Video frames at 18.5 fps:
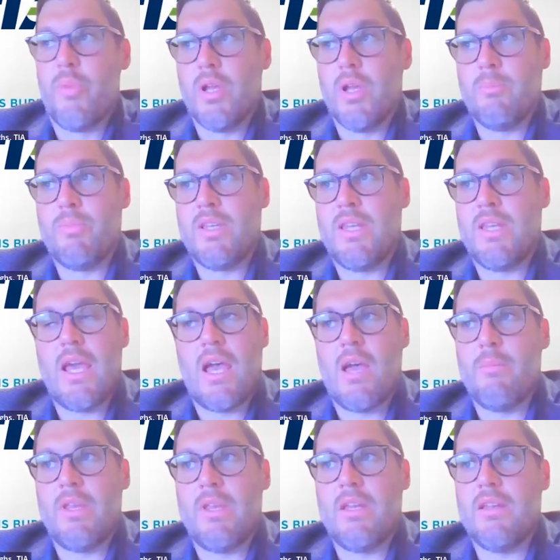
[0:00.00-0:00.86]
But
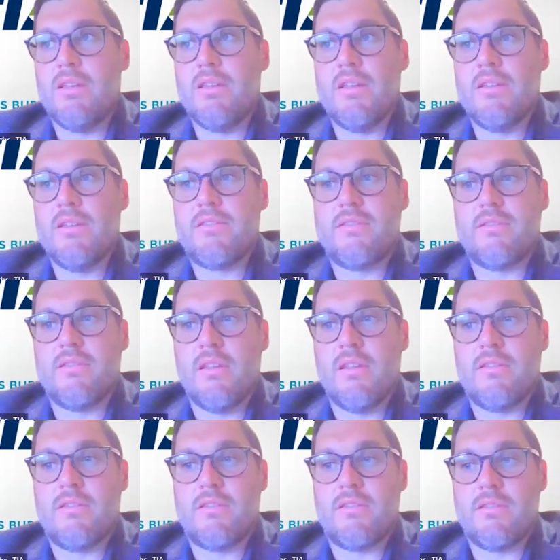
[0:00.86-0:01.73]
yeah, I mean it's
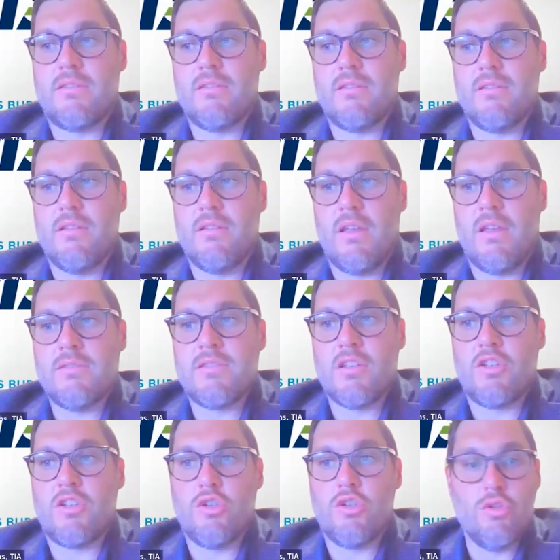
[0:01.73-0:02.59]

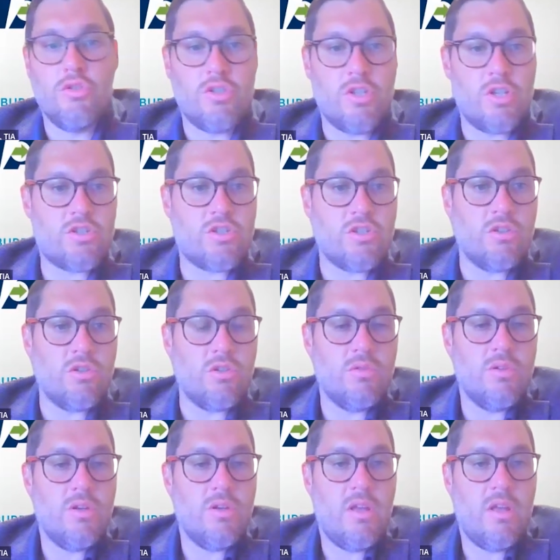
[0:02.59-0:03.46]
a huge
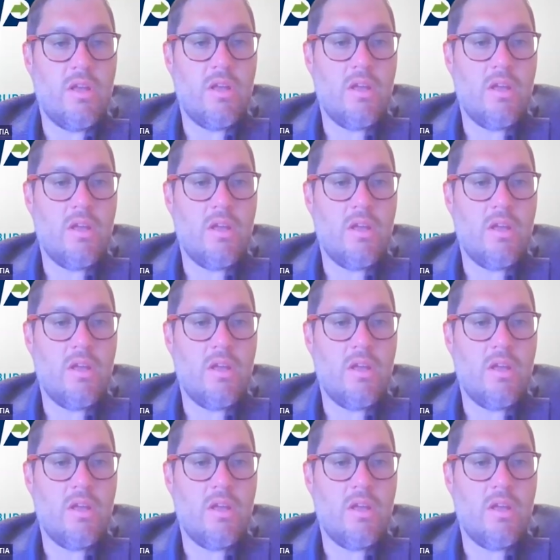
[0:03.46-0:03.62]
issue.